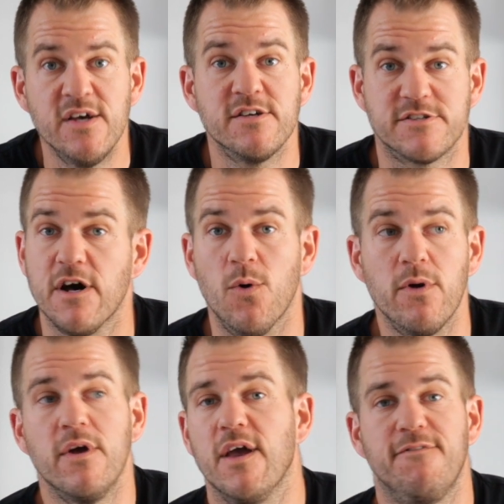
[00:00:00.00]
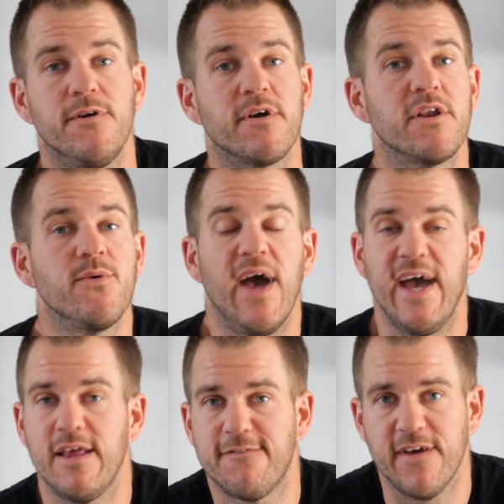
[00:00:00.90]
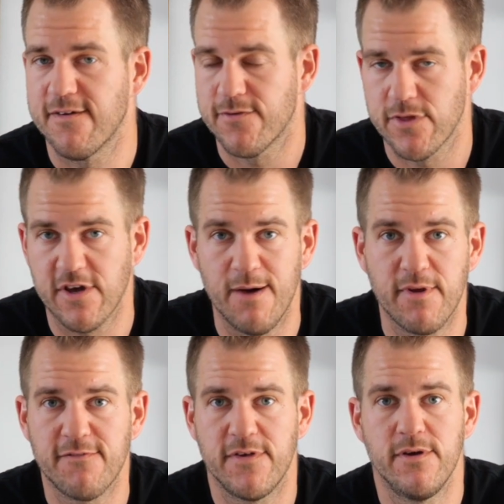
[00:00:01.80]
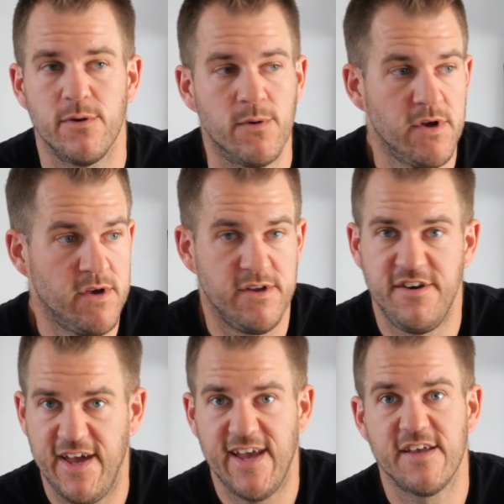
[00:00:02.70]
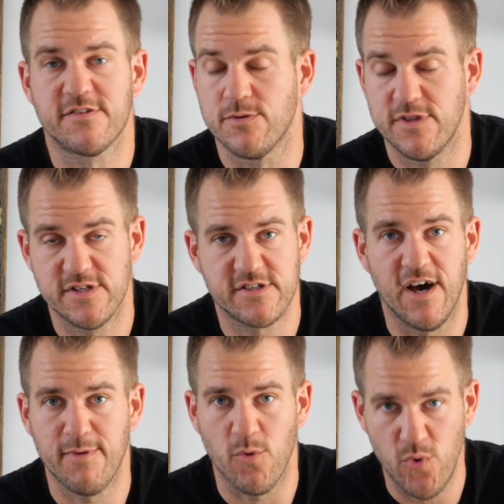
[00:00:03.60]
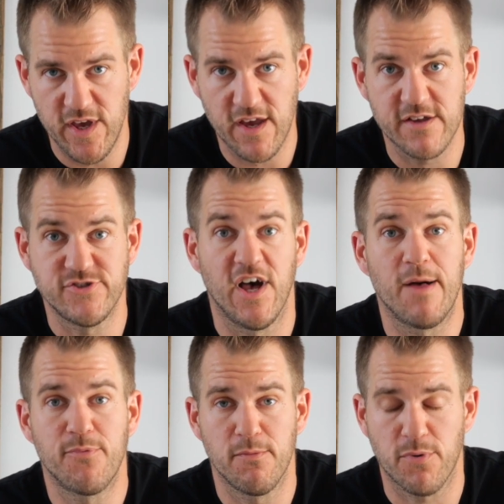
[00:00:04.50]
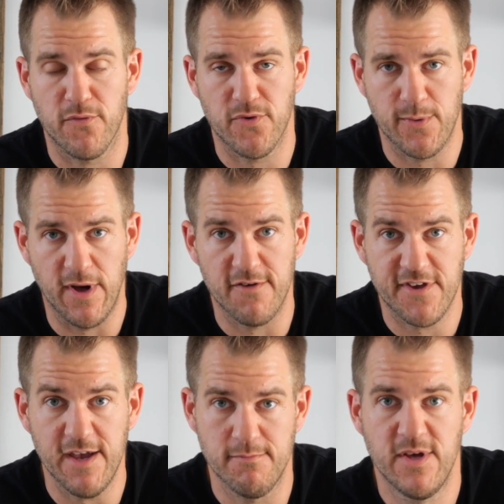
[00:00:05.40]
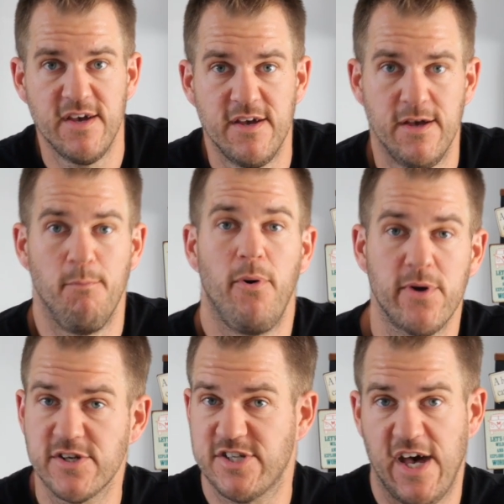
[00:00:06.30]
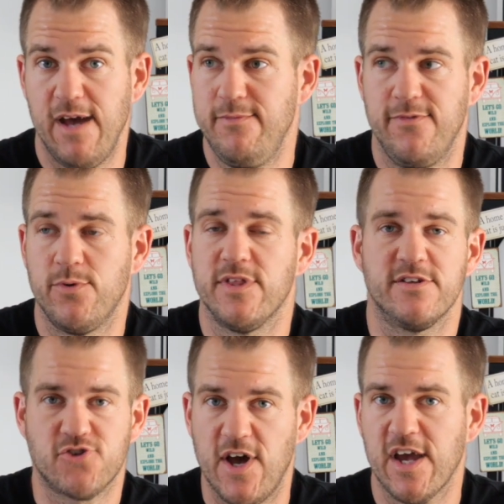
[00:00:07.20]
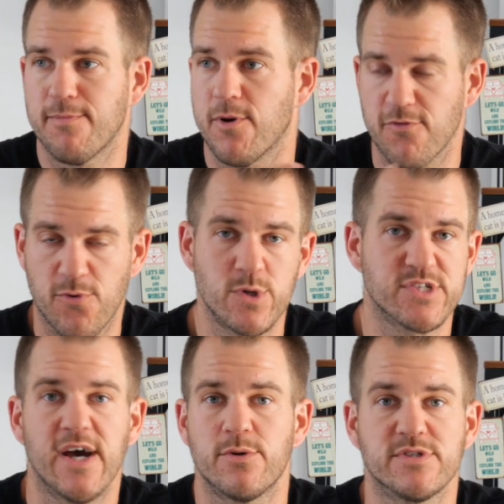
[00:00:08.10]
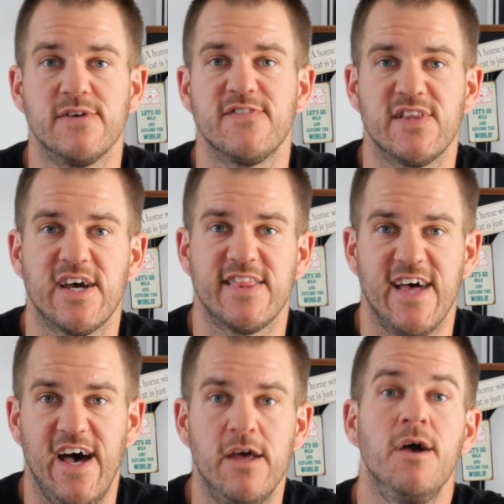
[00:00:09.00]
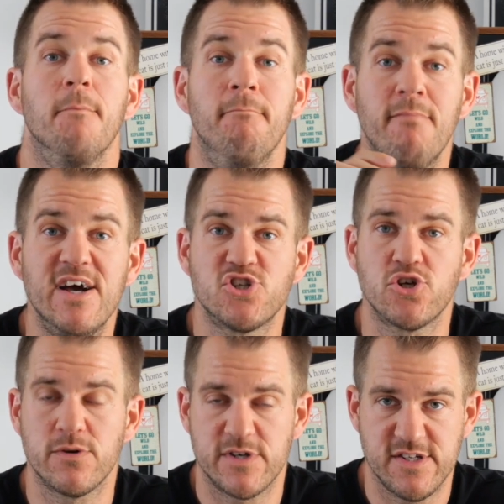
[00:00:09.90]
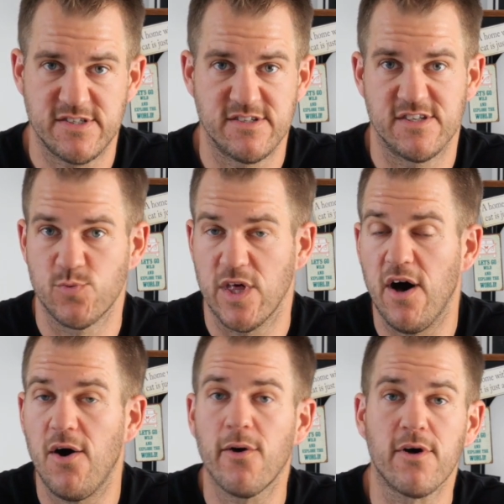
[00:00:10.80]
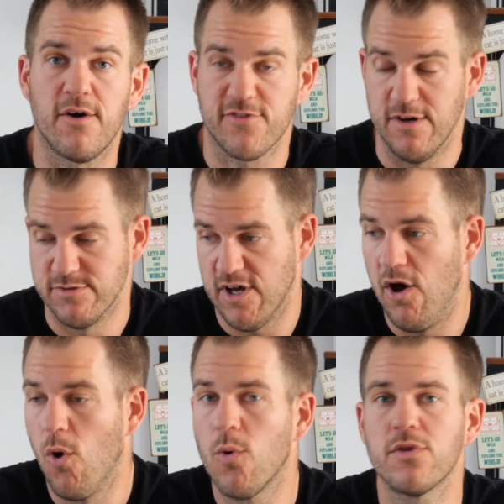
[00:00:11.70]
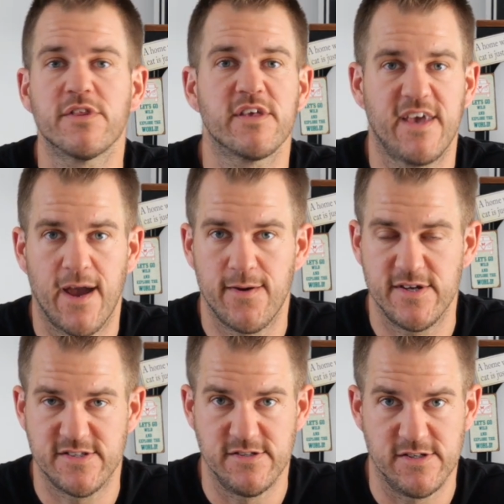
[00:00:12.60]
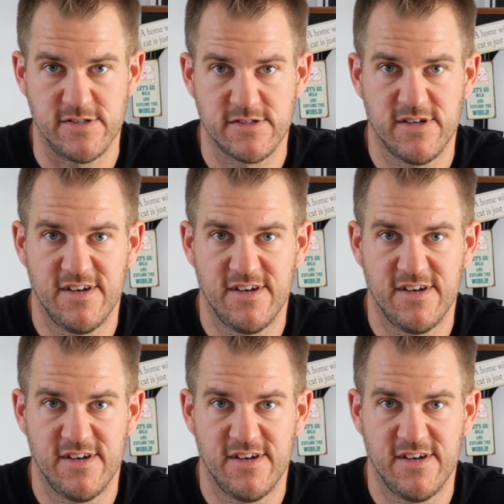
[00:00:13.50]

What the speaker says: So if you're going to do anything for the coming few days or this coming week to help you improve your golf game, book a time with a TrackMan or Foresight or something like that. Measure your distances with all golf clubs, only the carry distances.